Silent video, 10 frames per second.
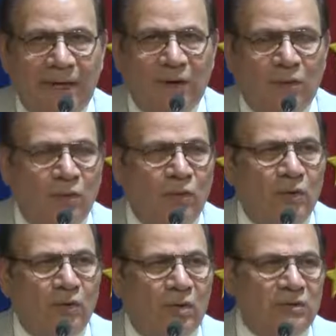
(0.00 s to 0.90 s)
mind, the
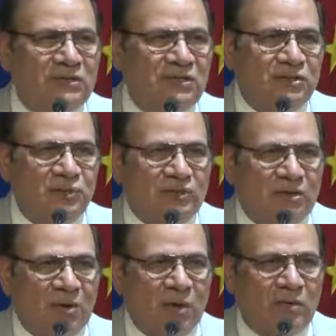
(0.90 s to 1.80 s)
coal constitutes
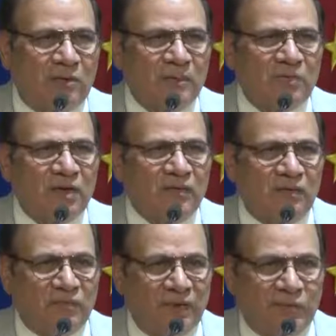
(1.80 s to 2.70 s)
about
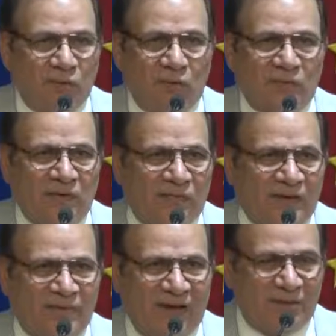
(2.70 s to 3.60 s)

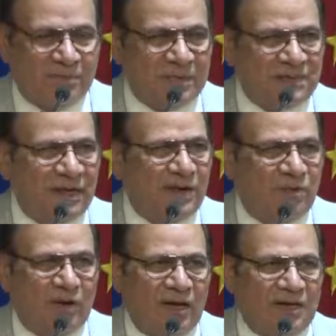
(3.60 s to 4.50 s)
54-55%,
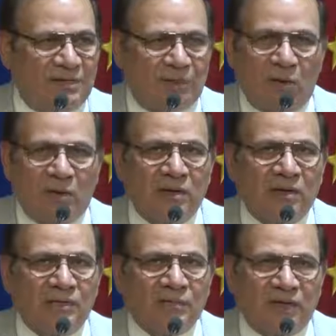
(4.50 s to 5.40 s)
oil is about
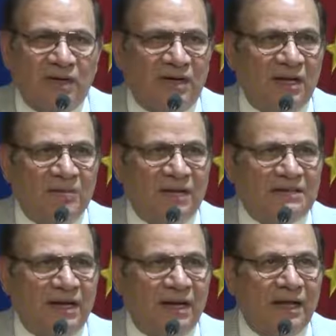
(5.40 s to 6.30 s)

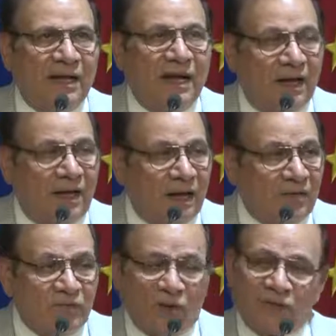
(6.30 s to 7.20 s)
30%, and
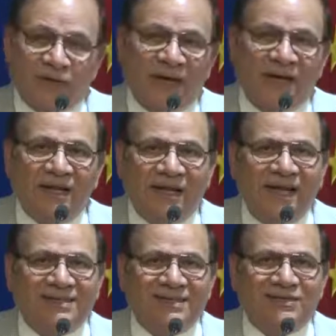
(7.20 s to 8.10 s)
unfortunately
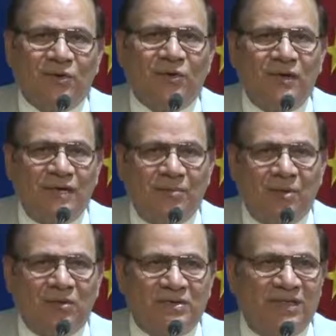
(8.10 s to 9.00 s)
gas is only
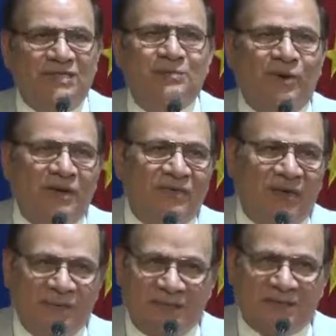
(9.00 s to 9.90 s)
about
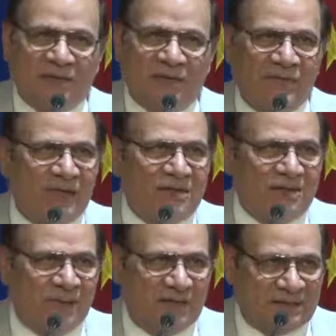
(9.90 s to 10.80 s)
6.5% of the
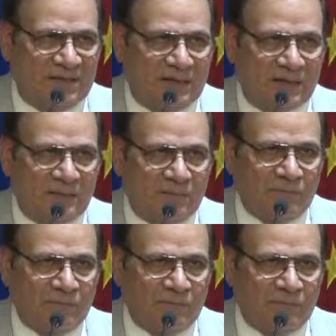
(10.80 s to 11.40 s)
energy basket.